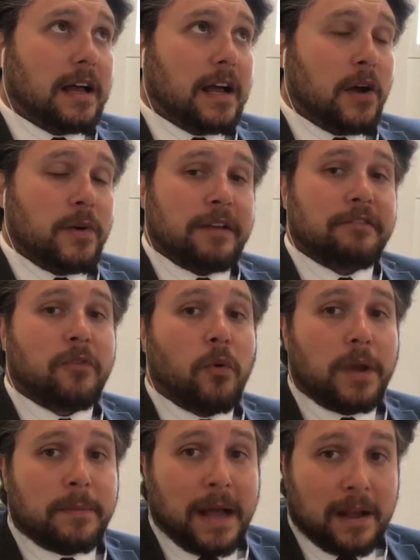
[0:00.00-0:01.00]
only have
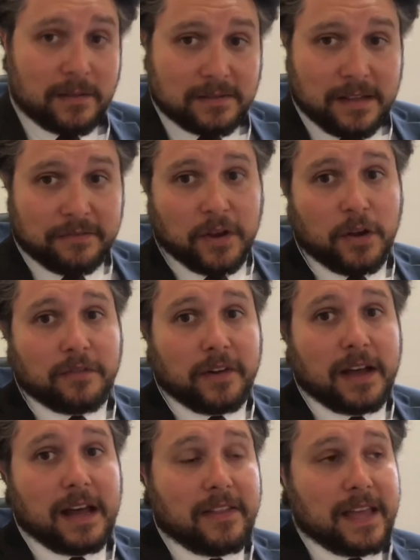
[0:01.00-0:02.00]
£40 left over
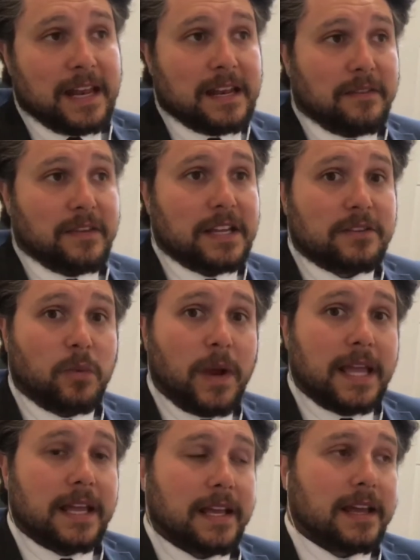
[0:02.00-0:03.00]
at the end of each
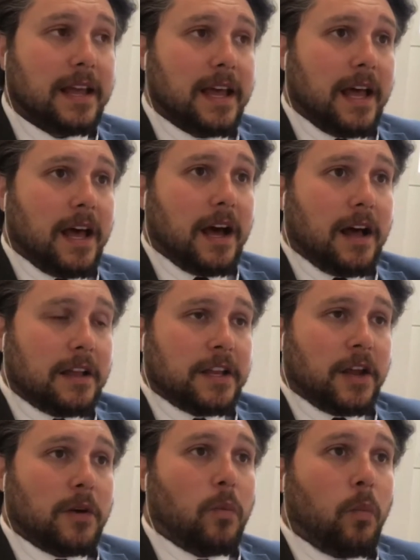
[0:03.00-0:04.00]
week,
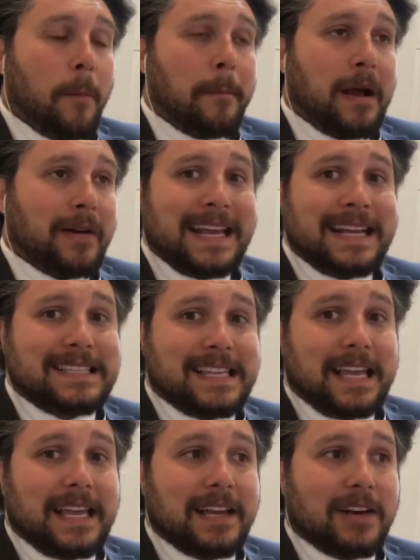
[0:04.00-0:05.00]

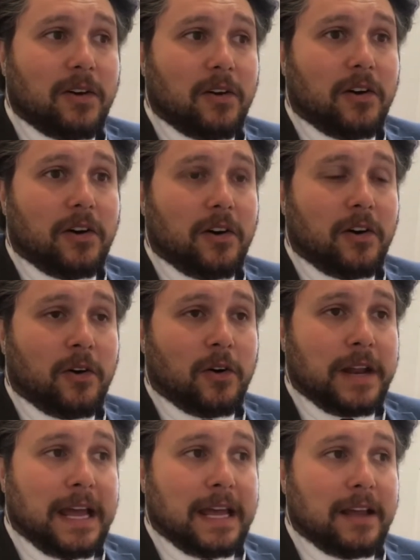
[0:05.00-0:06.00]
£1.80
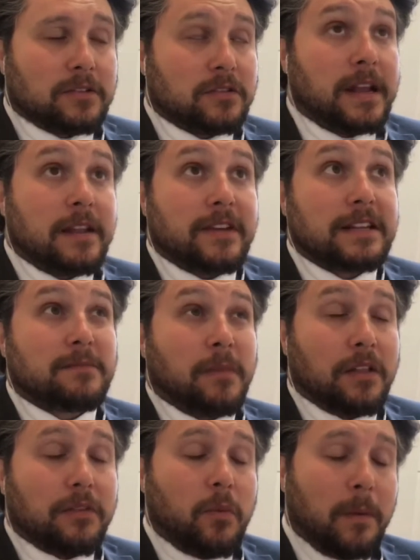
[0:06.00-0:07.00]
end of each
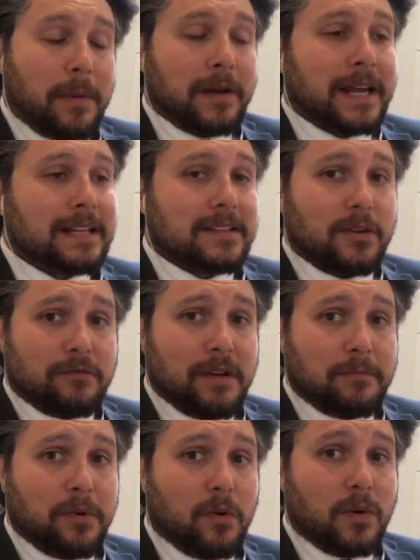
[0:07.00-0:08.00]
month, £1.80 on a
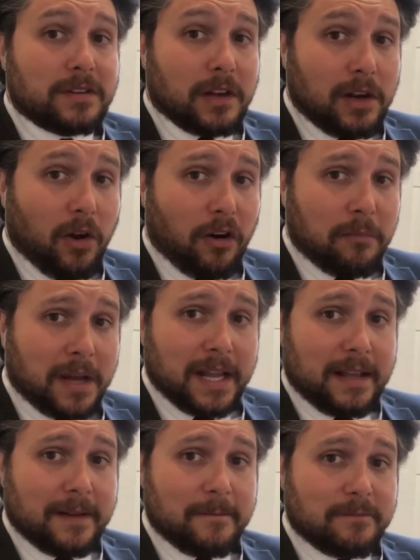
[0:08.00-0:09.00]
Red Bull is a lot of
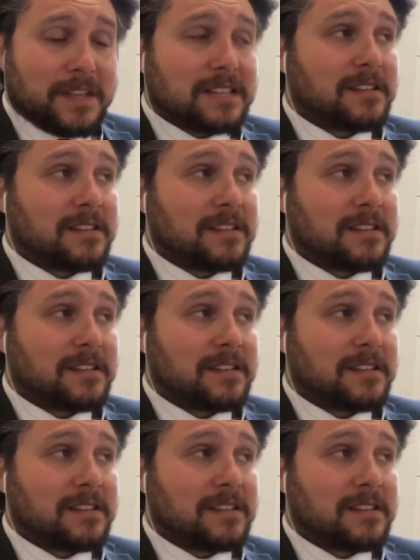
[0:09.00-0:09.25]
money. That's